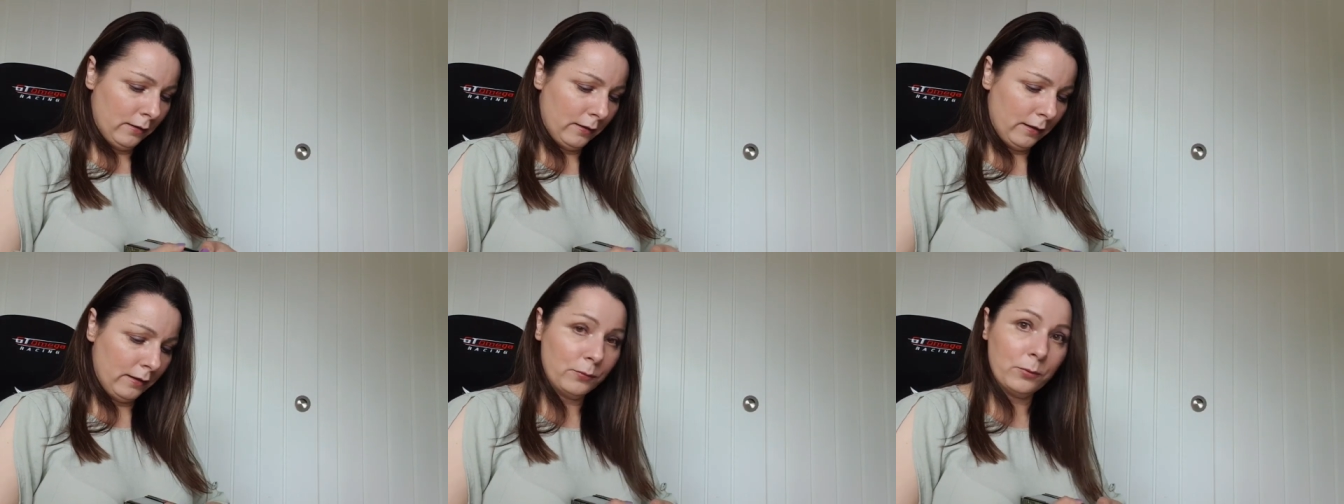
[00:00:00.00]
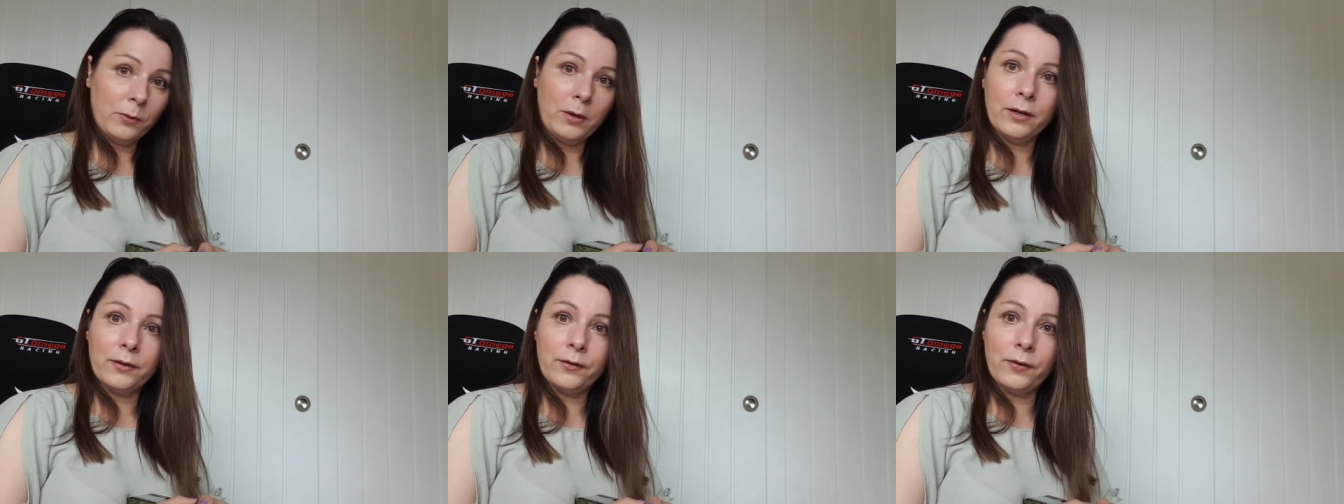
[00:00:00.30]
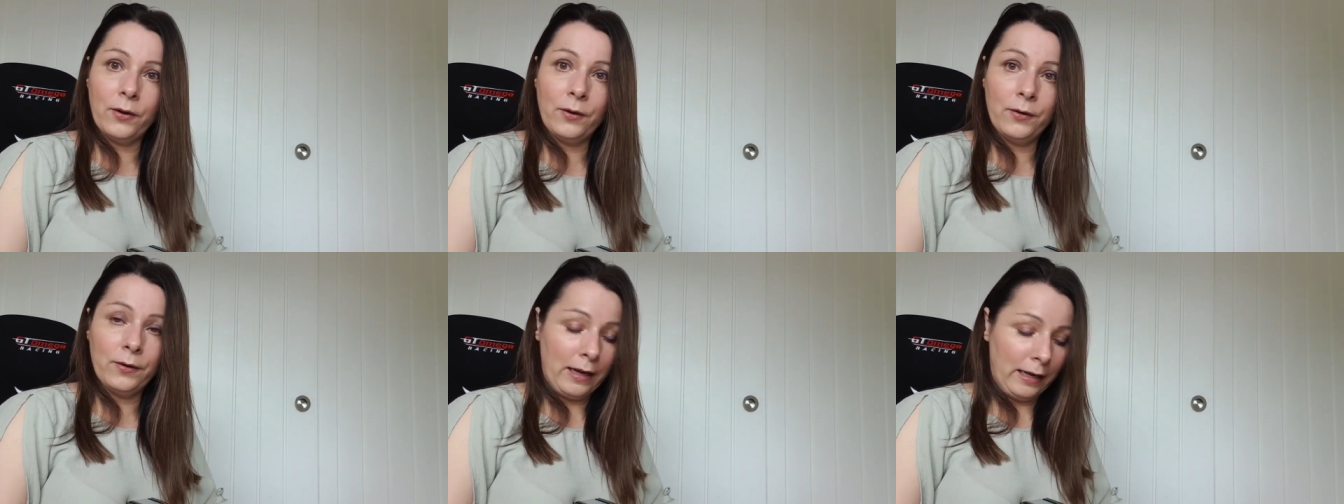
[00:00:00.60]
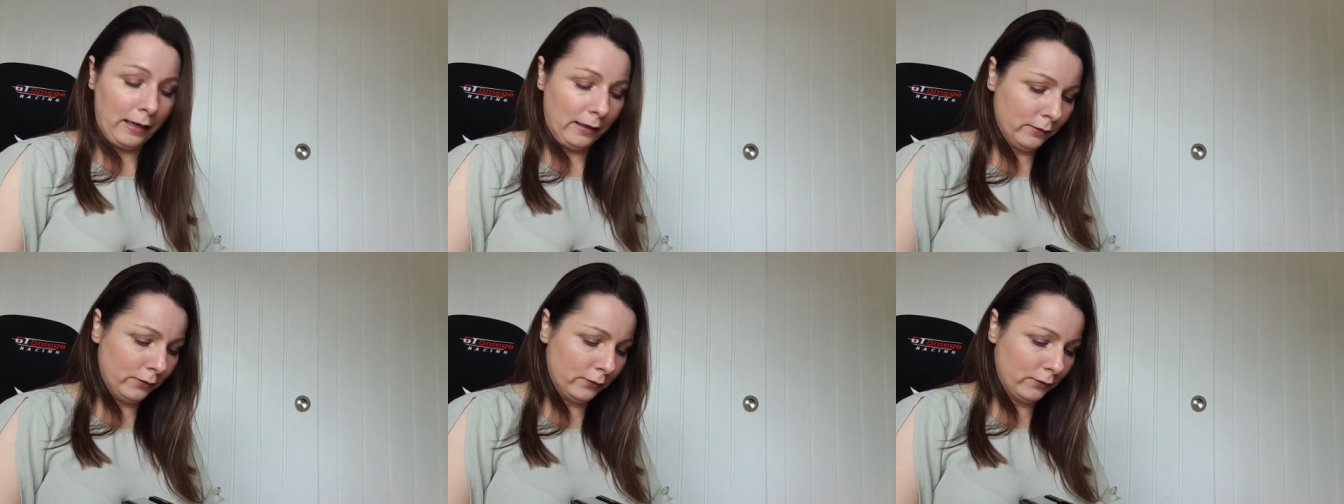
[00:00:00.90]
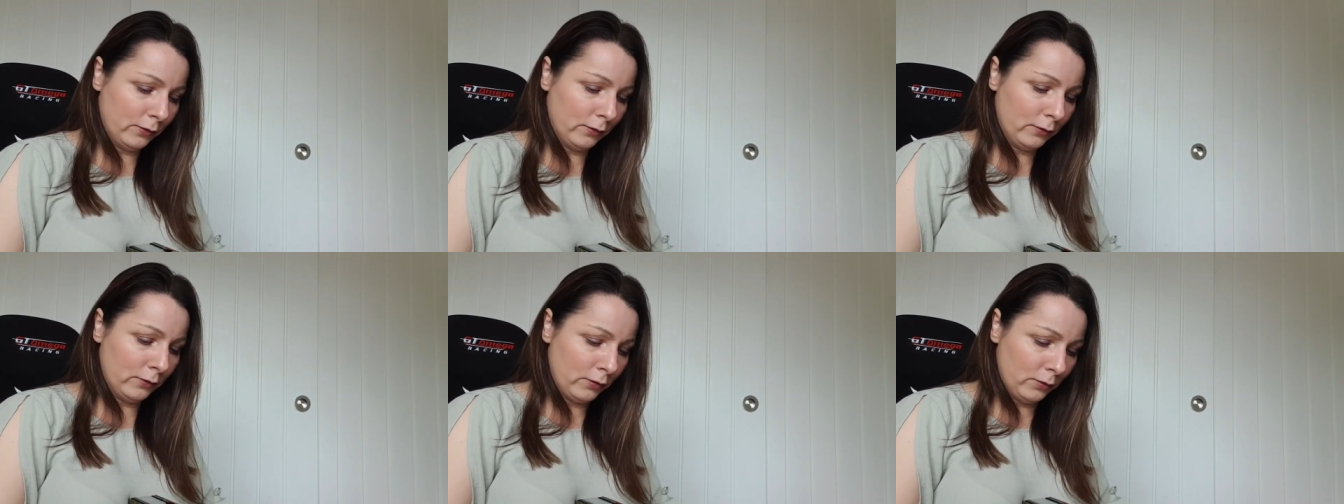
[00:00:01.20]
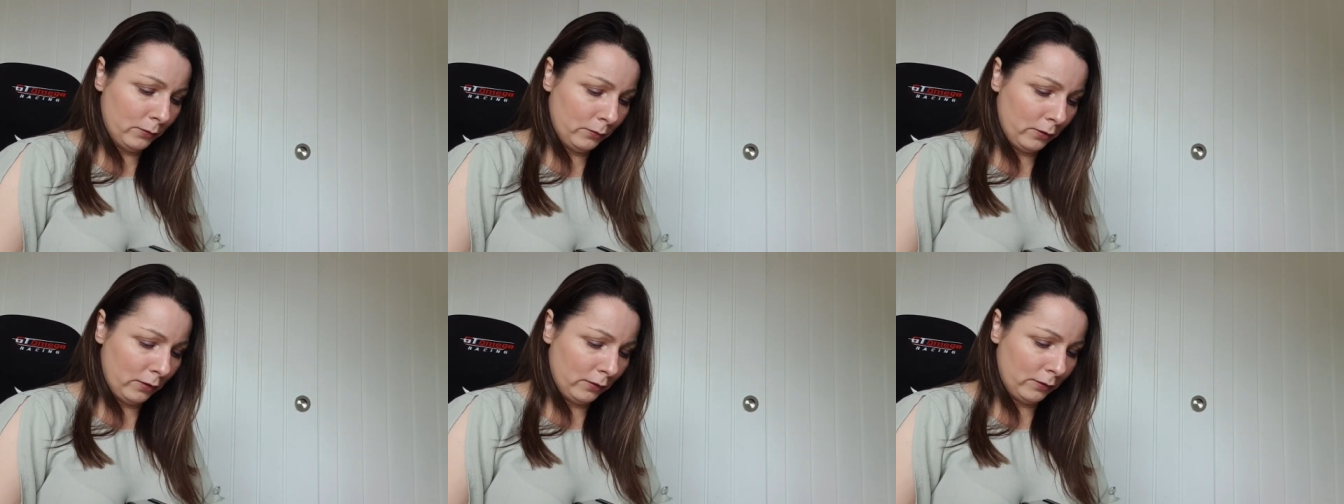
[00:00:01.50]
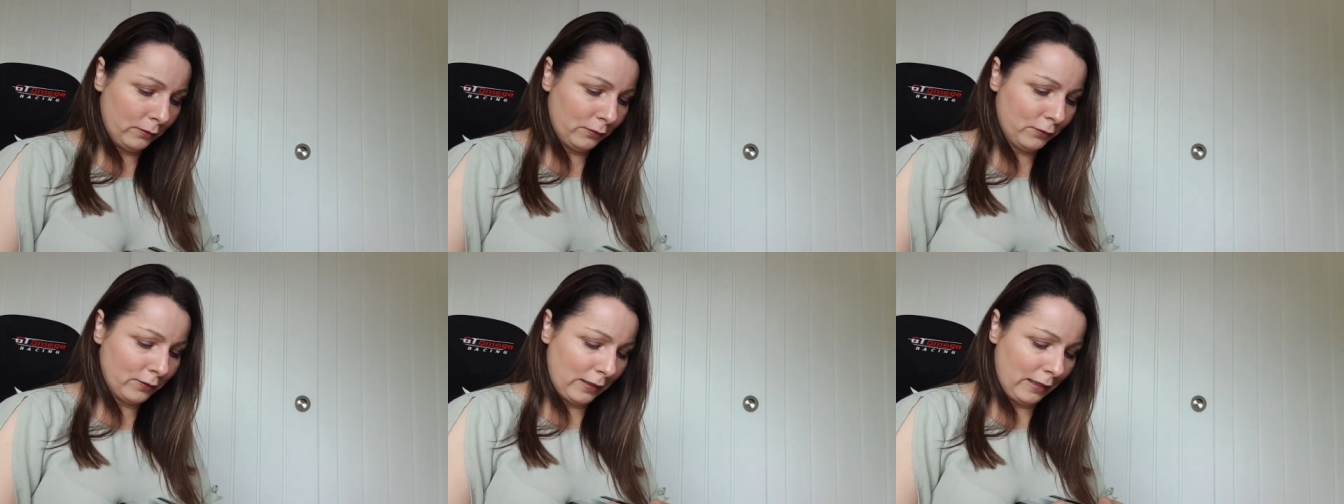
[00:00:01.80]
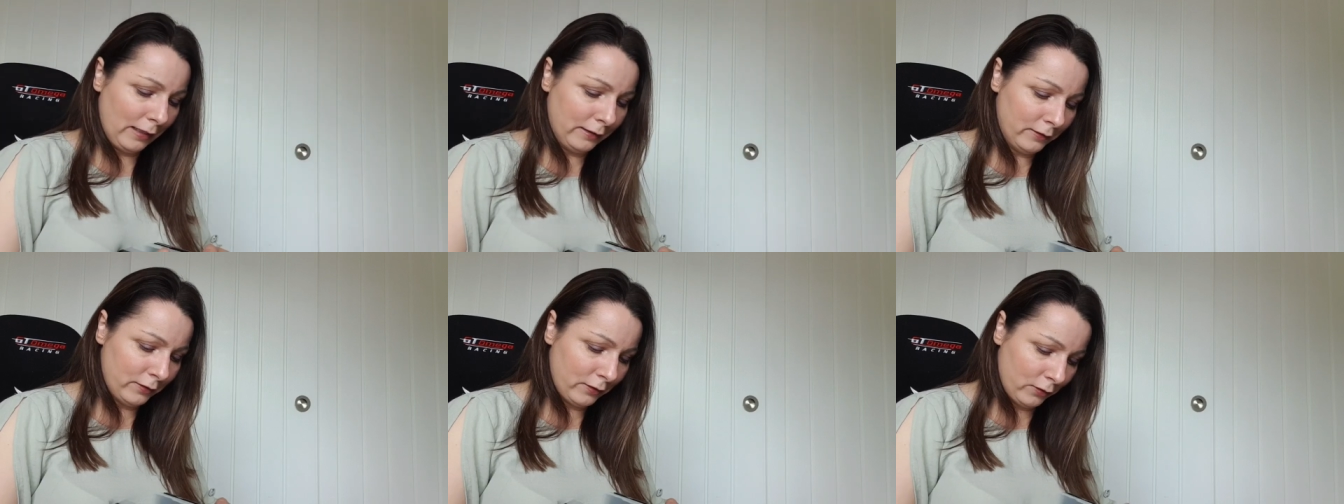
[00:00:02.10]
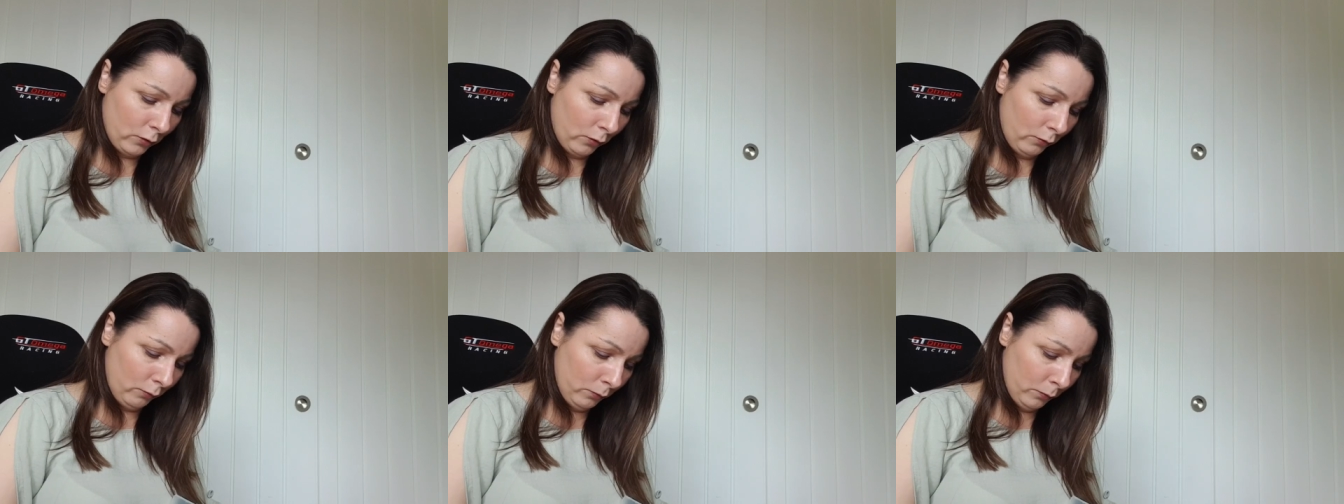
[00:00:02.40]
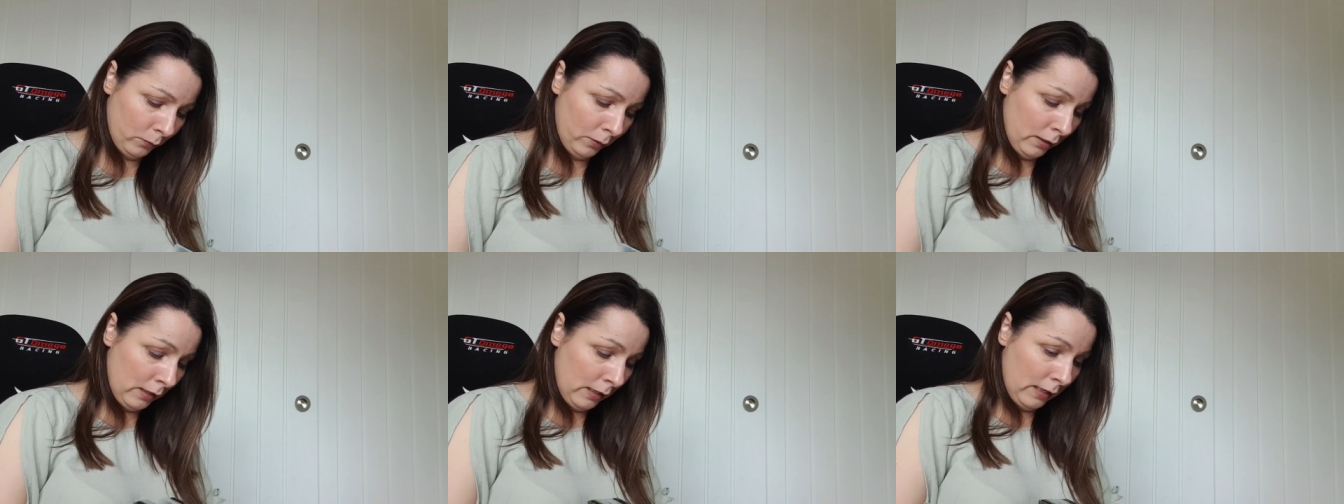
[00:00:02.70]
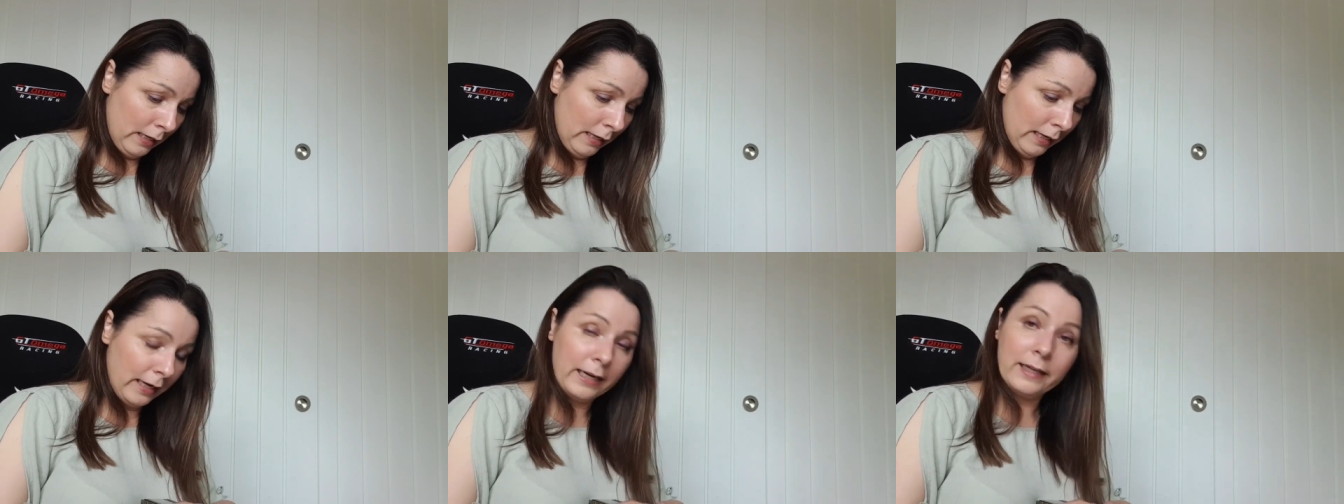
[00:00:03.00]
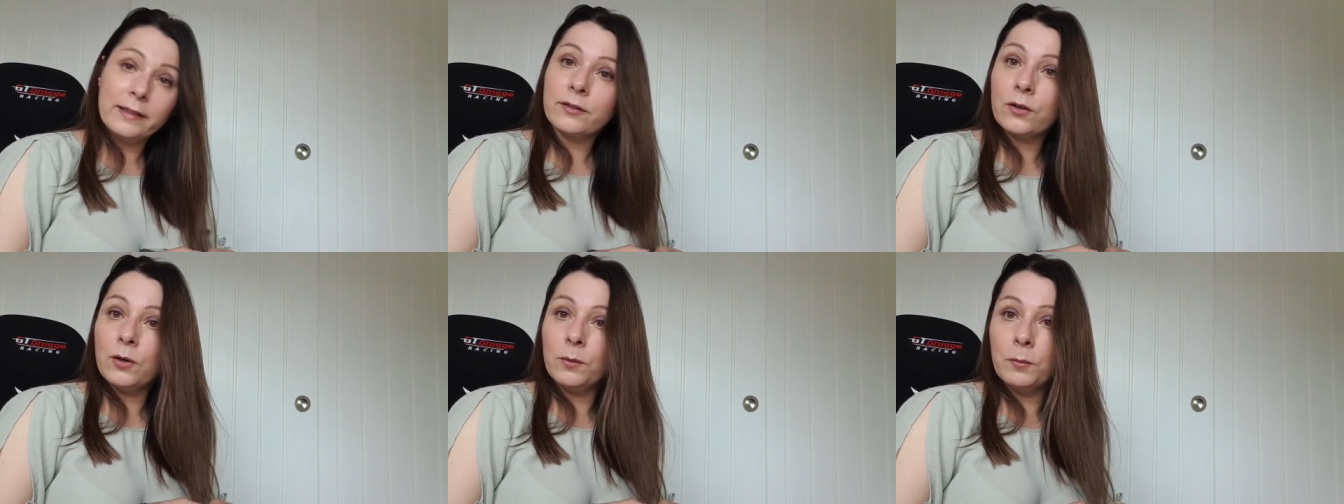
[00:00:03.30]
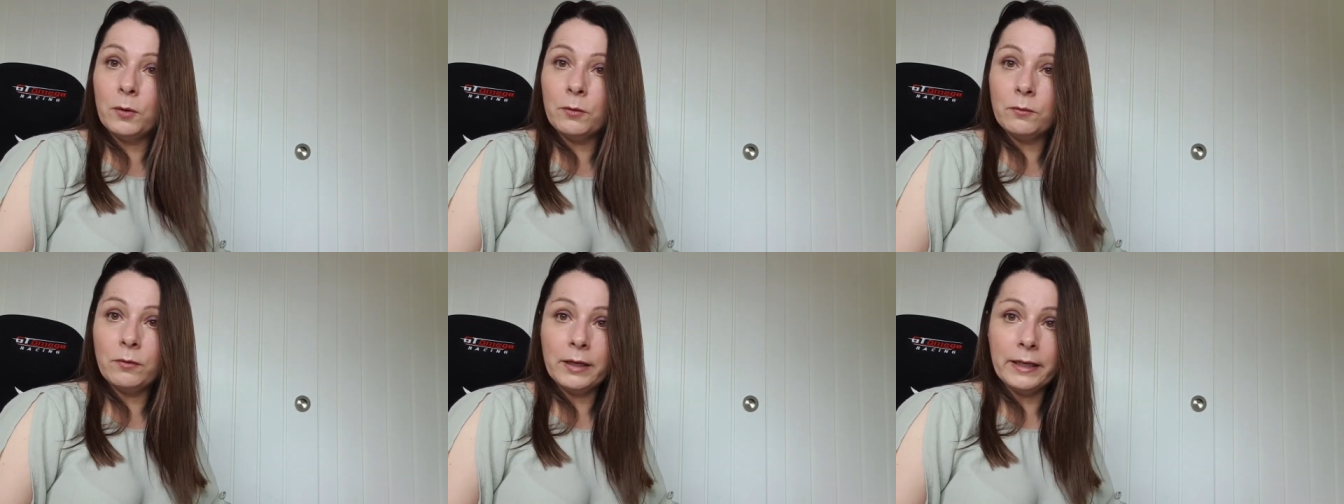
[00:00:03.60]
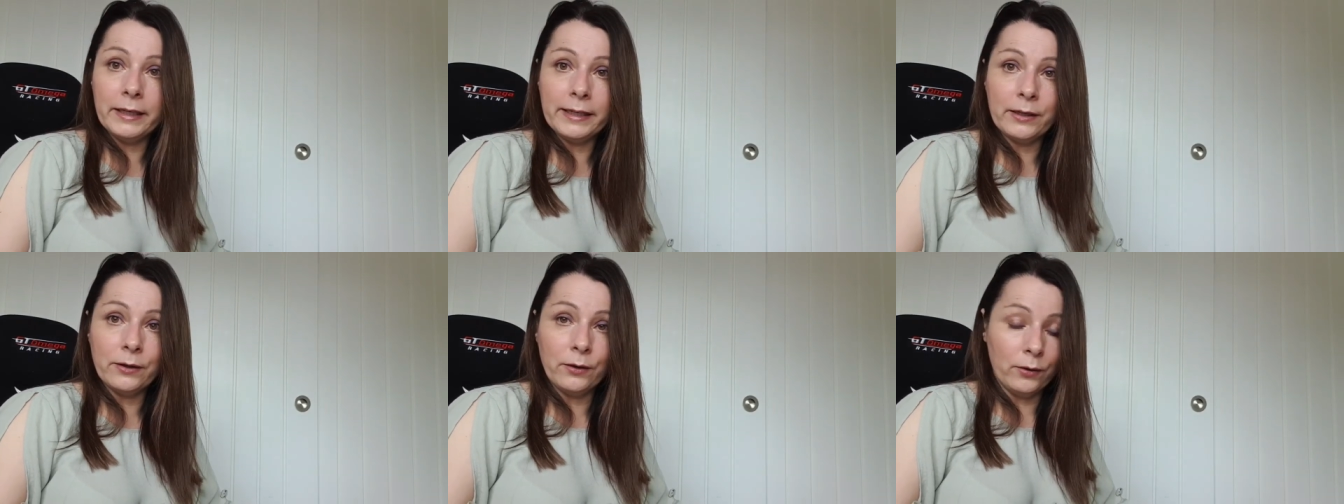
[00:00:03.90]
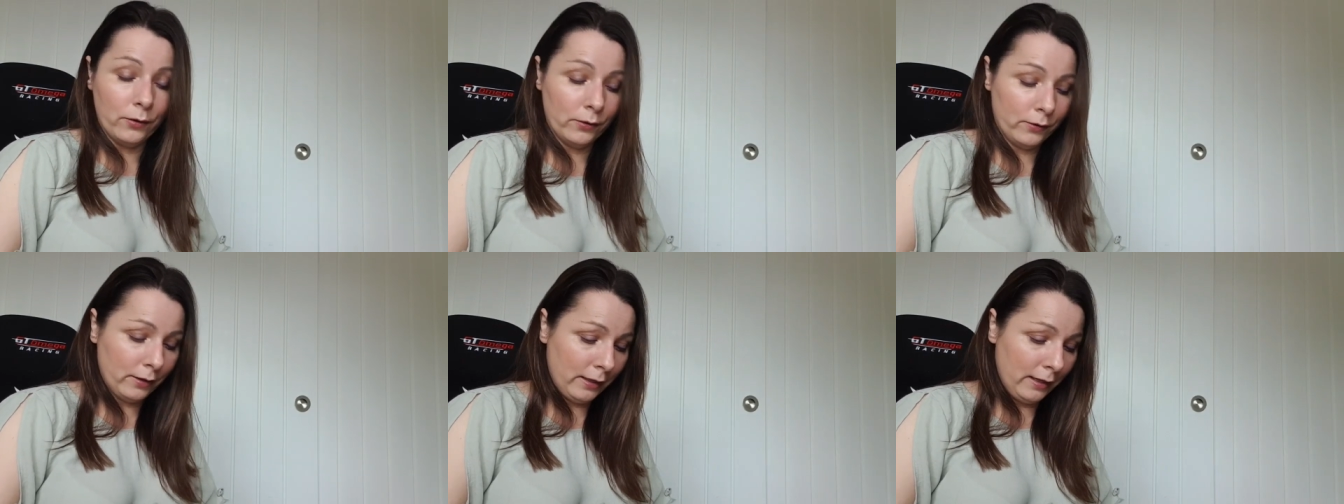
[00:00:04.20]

That's what I do now. Because sometimes I've scanned stuff and it's come up really good.